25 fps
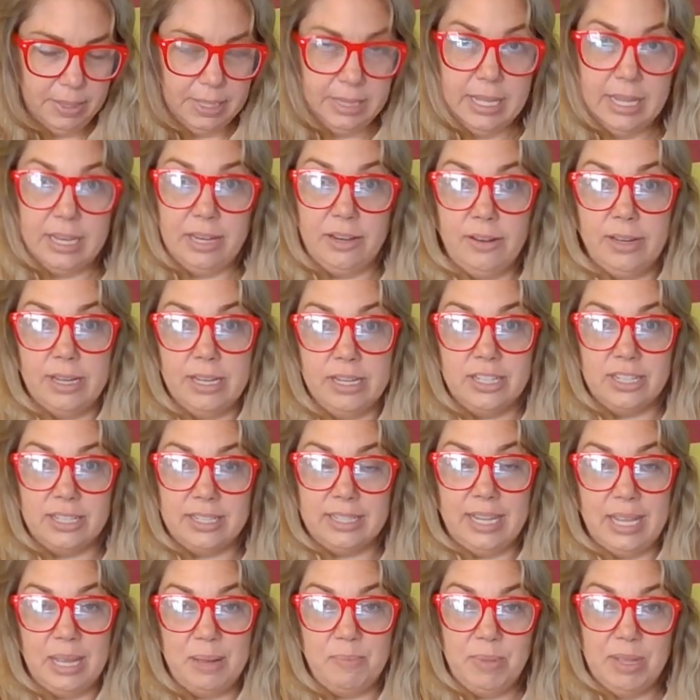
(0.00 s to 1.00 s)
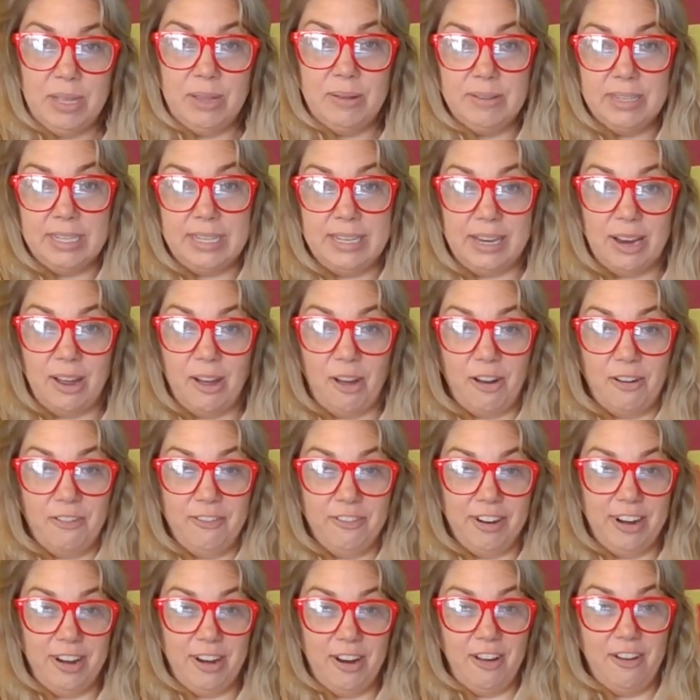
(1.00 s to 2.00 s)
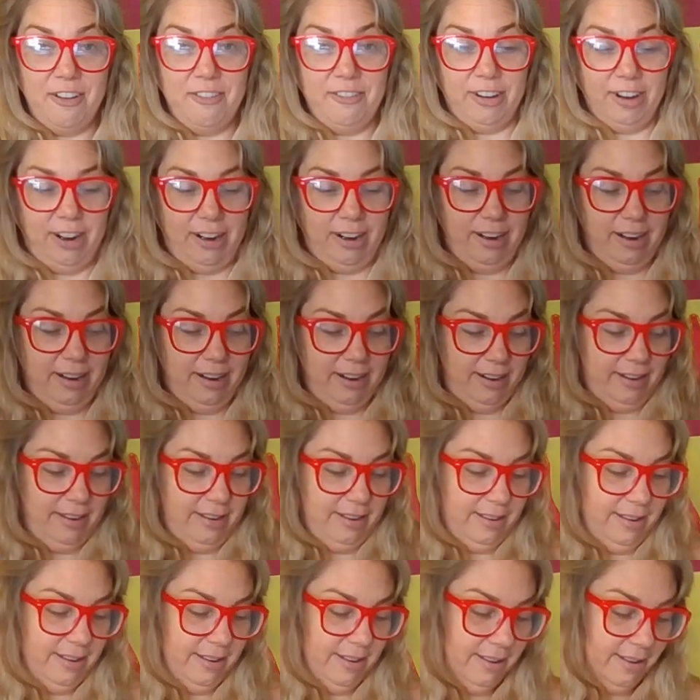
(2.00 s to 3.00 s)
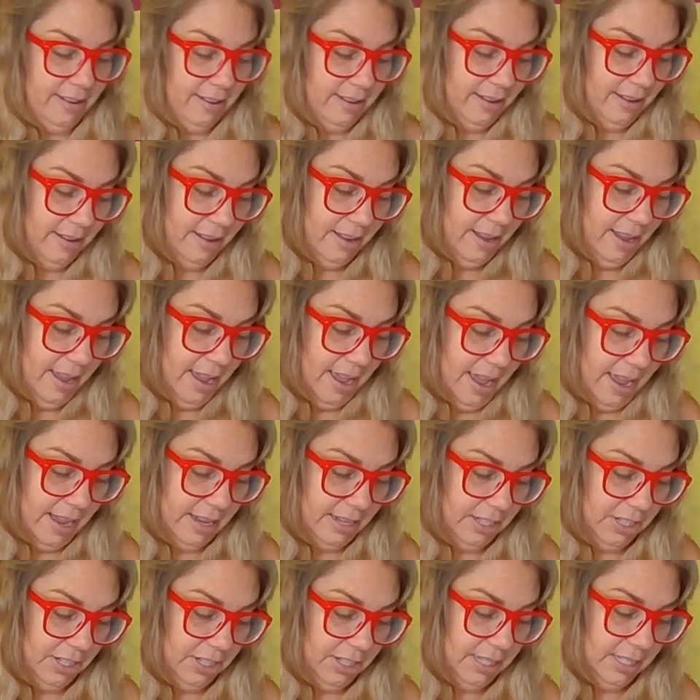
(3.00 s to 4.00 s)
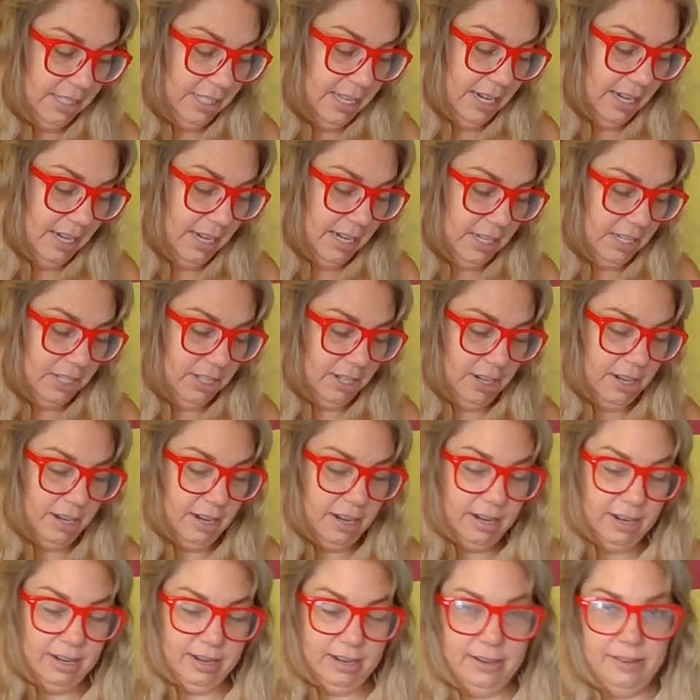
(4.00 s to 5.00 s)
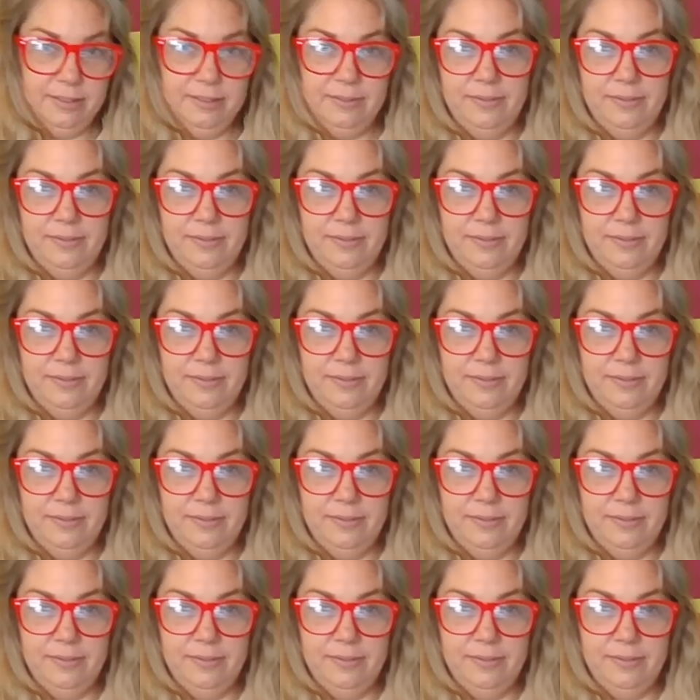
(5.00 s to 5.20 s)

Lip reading: But then you can just keep using it over and over as your signature.